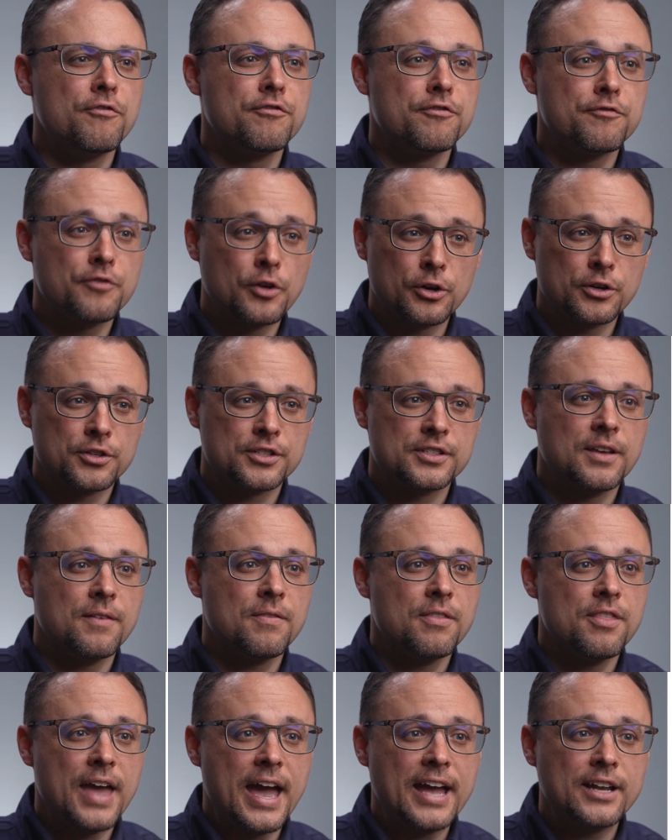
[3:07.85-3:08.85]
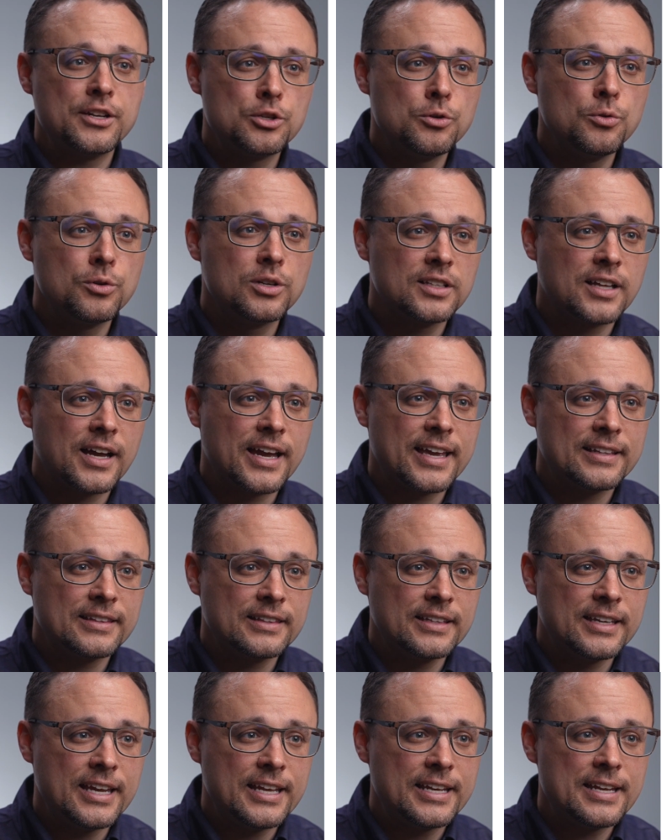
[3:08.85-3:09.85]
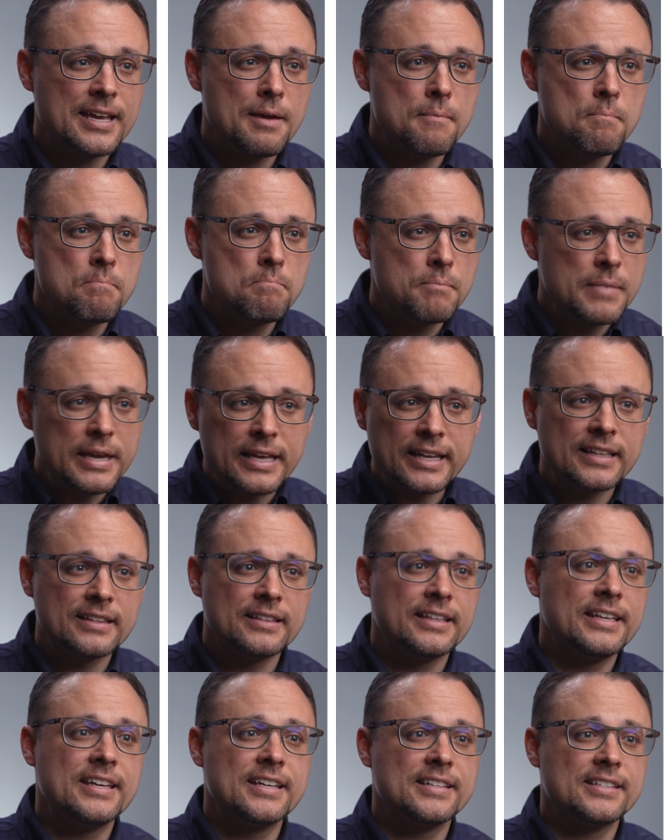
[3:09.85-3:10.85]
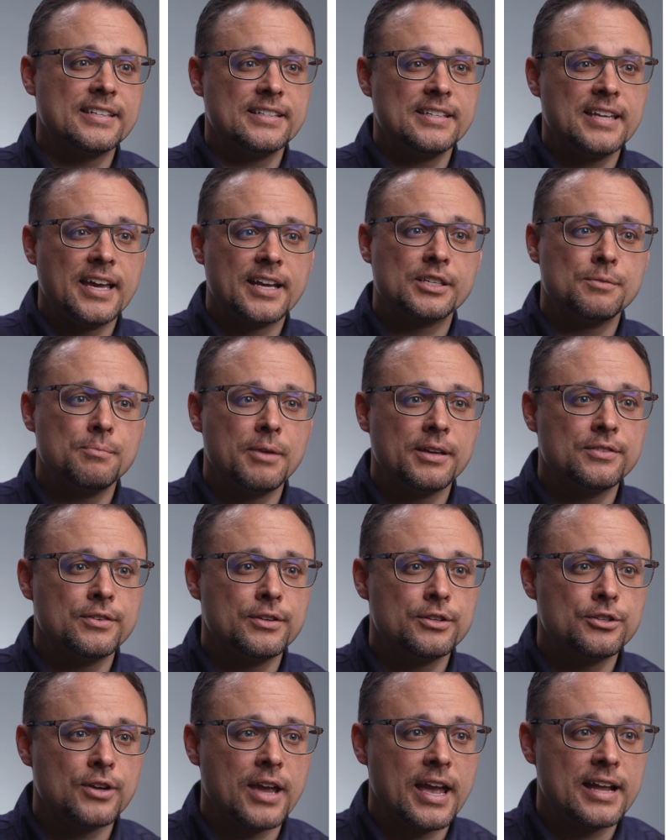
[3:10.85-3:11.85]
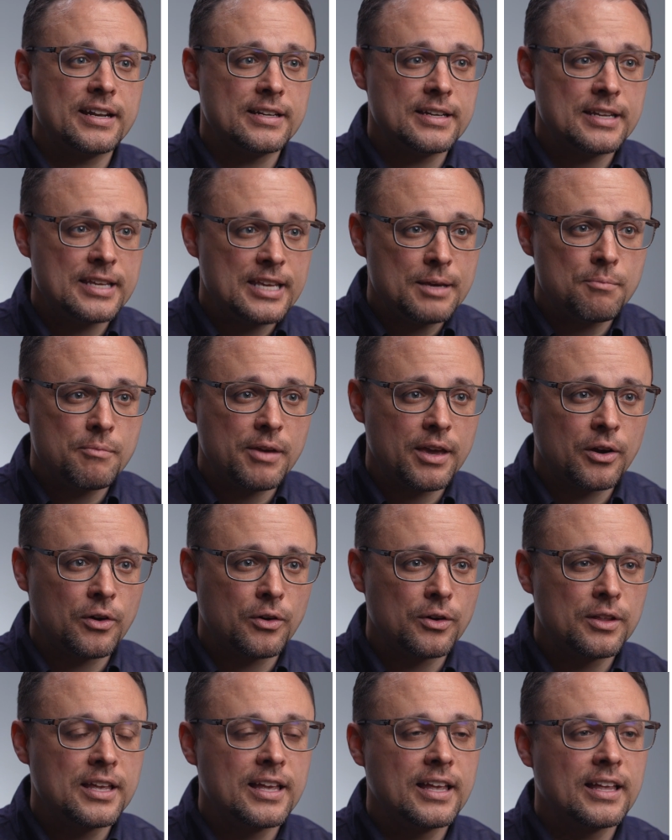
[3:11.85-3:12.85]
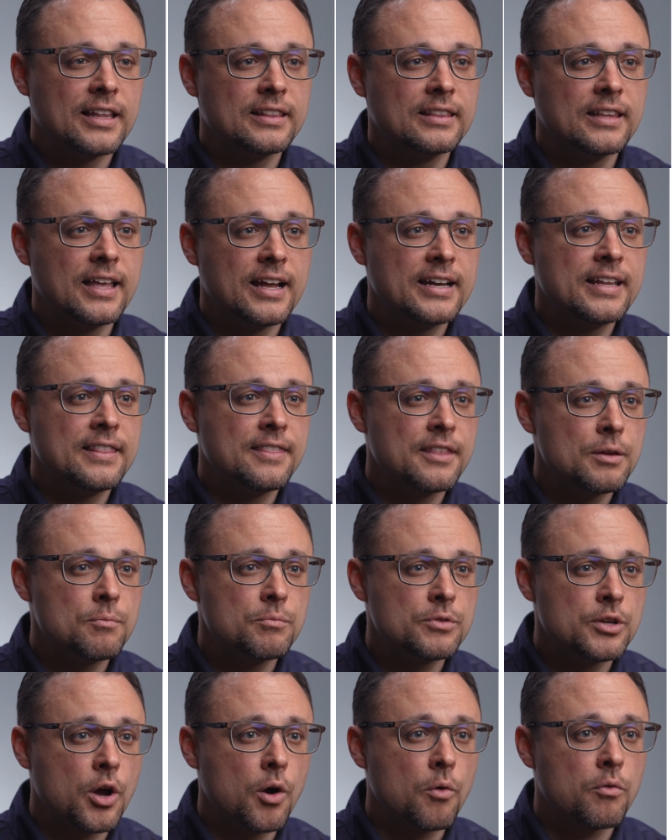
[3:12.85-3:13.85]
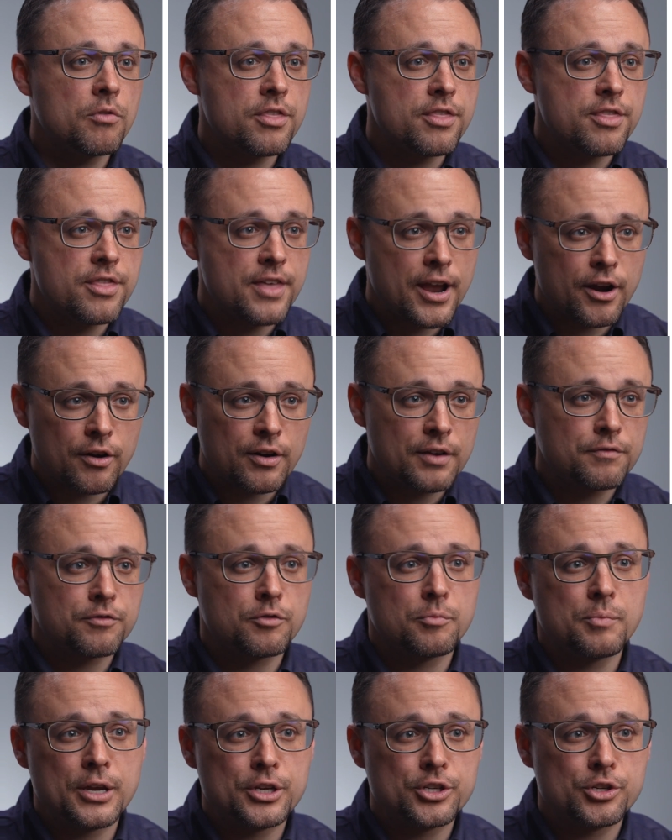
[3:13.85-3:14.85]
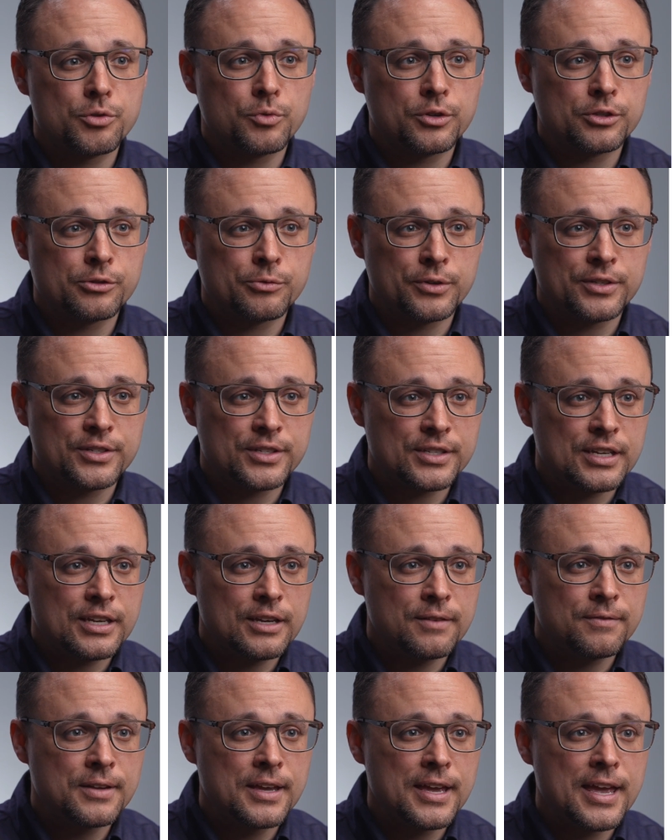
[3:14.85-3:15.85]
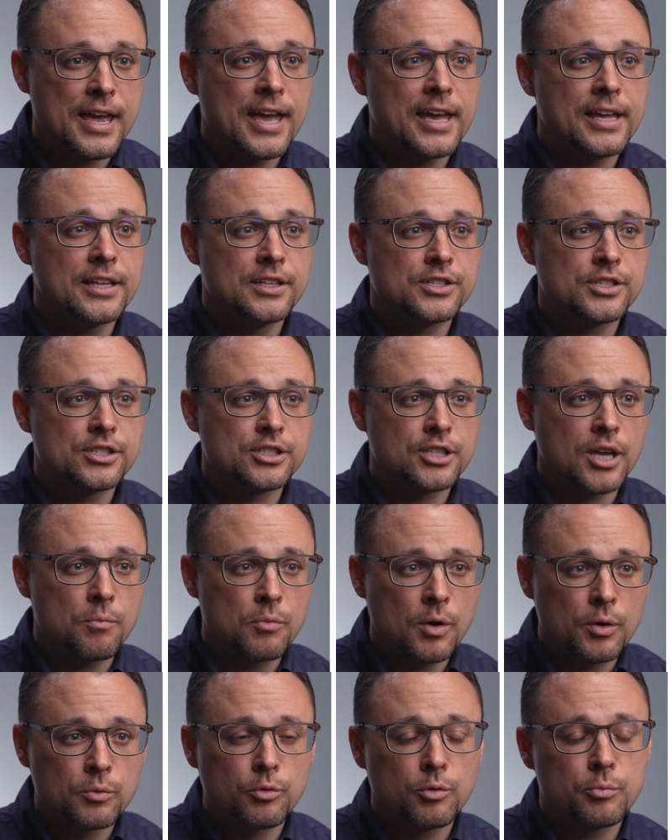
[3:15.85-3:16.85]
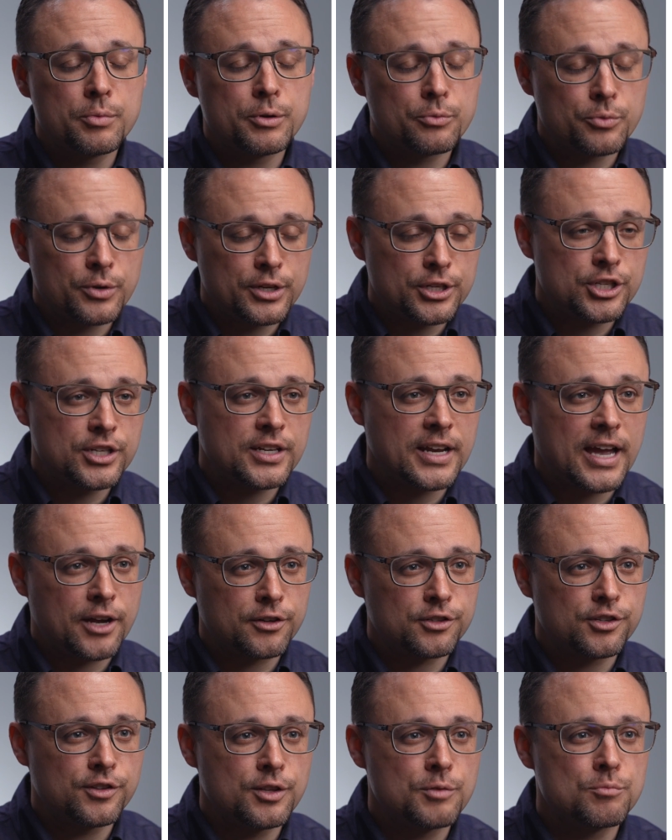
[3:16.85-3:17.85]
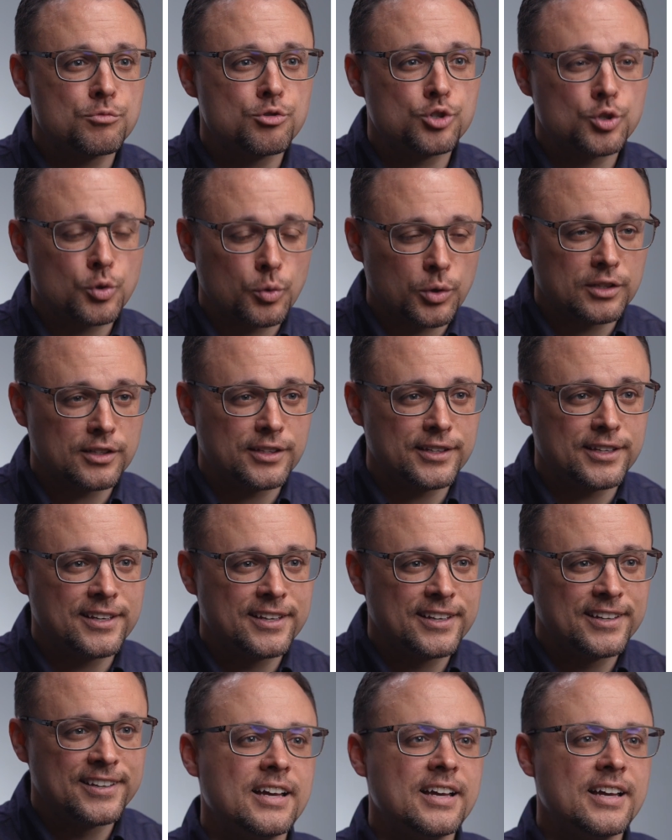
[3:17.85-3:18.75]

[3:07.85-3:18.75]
First, that new client lead immediately gets a text message and an email letting them know their information was received and someone will be reaching out to them shortly.